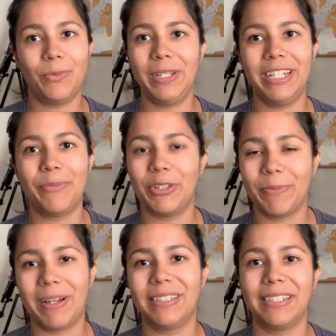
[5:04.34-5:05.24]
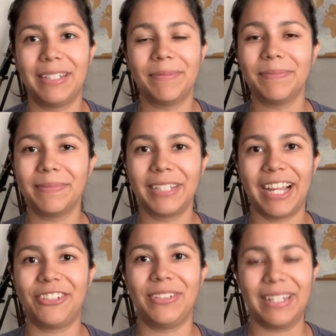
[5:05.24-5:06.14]
read and respond to them.
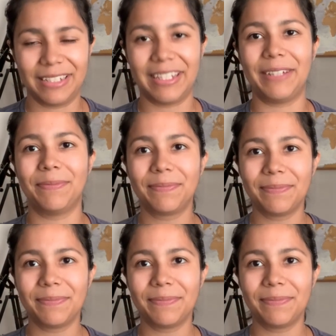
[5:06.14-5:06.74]
Catch you next time.